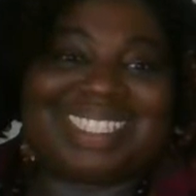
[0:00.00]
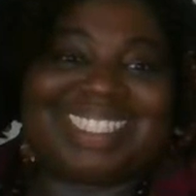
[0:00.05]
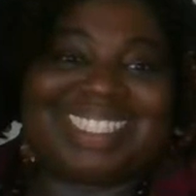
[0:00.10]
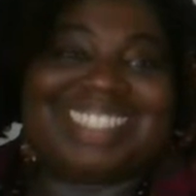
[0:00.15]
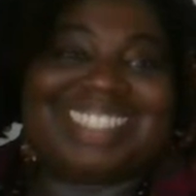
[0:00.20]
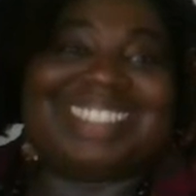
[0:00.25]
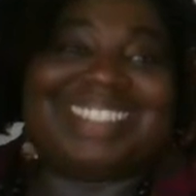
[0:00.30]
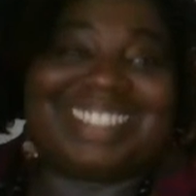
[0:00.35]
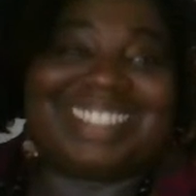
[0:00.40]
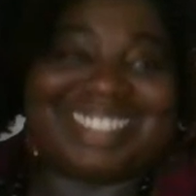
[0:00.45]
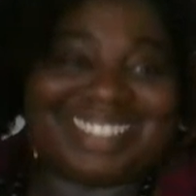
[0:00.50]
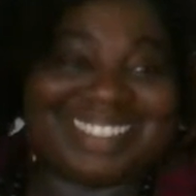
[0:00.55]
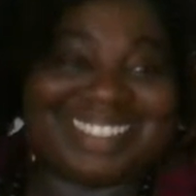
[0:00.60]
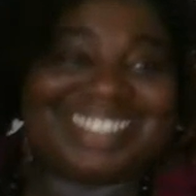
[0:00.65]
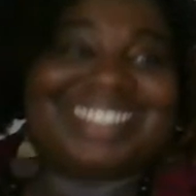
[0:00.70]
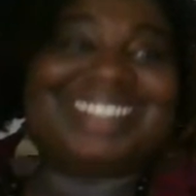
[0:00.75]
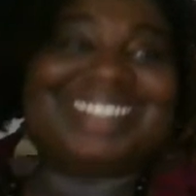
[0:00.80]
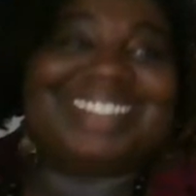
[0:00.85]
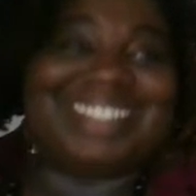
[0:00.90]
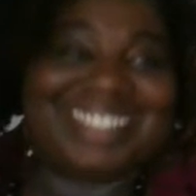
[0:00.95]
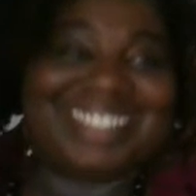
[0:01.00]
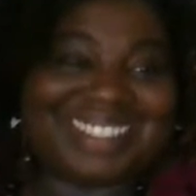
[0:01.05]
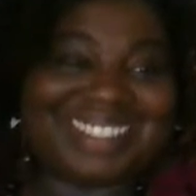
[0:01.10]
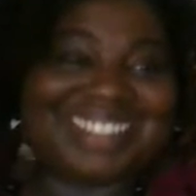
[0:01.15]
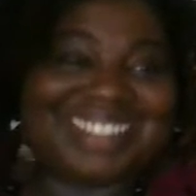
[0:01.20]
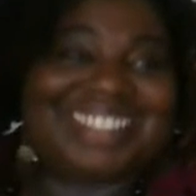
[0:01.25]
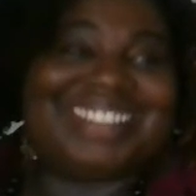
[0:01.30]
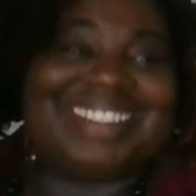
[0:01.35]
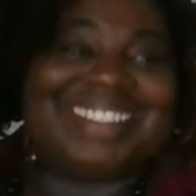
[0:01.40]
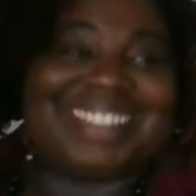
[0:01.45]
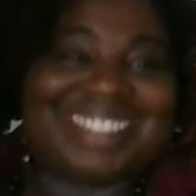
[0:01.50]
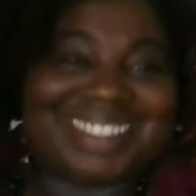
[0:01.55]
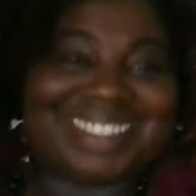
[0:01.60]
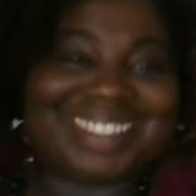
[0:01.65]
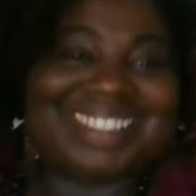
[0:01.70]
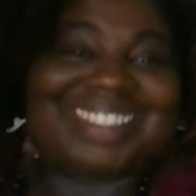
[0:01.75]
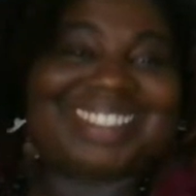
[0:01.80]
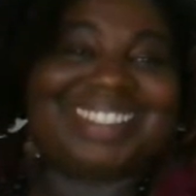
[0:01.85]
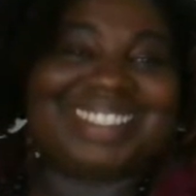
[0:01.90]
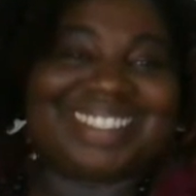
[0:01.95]

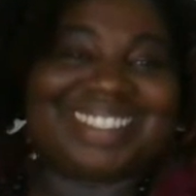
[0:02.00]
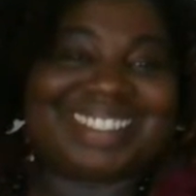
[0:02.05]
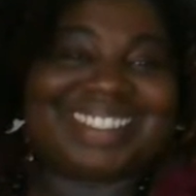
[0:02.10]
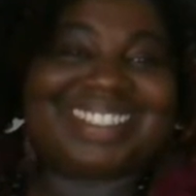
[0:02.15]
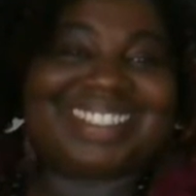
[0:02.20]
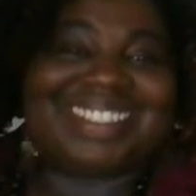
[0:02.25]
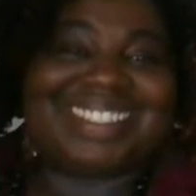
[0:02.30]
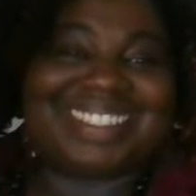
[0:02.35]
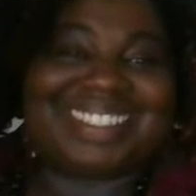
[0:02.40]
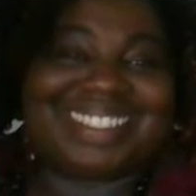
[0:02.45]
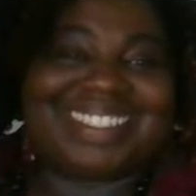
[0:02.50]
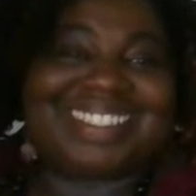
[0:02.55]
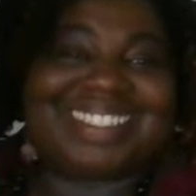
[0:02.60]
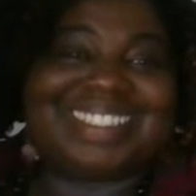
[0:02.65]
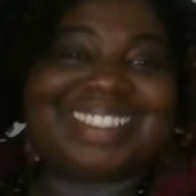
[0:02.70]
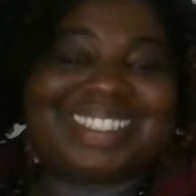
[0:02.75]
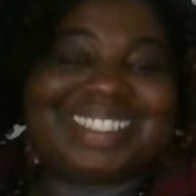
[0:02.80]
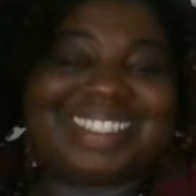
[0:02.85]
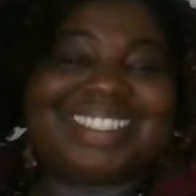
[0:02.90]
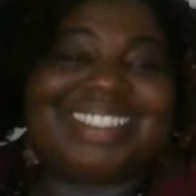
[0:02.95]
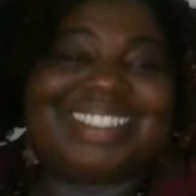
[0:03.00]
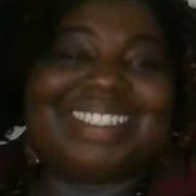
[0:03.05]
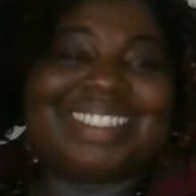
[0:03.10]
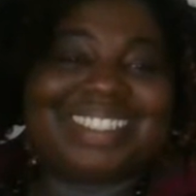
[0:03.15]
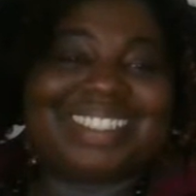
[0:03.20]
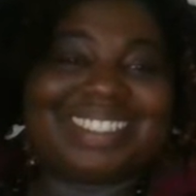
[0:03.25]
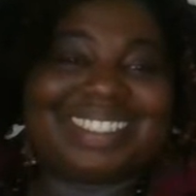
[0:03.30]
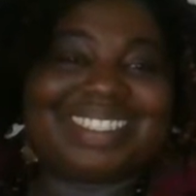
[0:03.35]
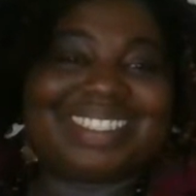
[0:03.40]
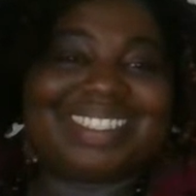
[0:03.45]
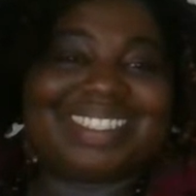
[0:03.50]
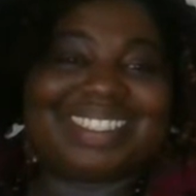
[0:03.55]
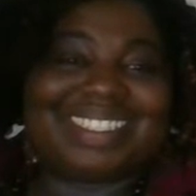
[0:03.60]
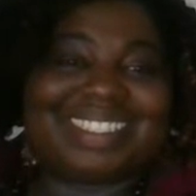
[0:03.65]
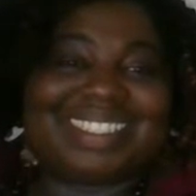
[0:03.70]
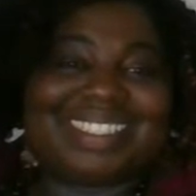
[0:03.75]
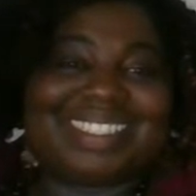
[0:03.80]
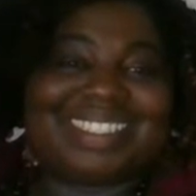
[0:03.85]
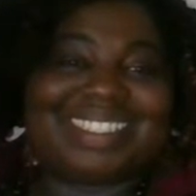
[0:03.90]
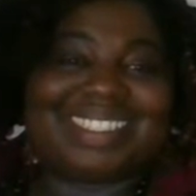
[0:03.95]

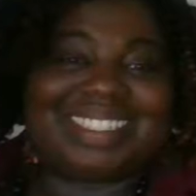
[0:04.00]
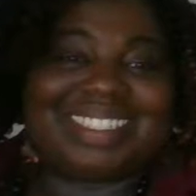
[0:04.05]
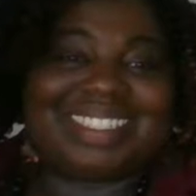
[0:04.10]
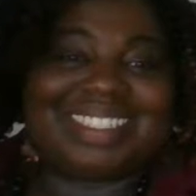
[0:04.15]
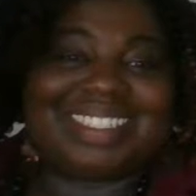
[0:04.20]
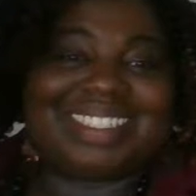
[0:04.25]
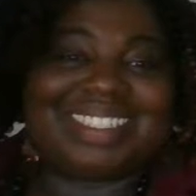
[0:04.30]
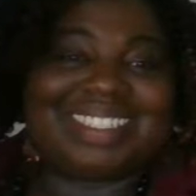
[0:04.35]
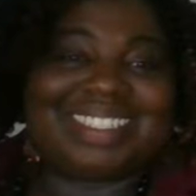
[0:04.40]
The person shown says nothing.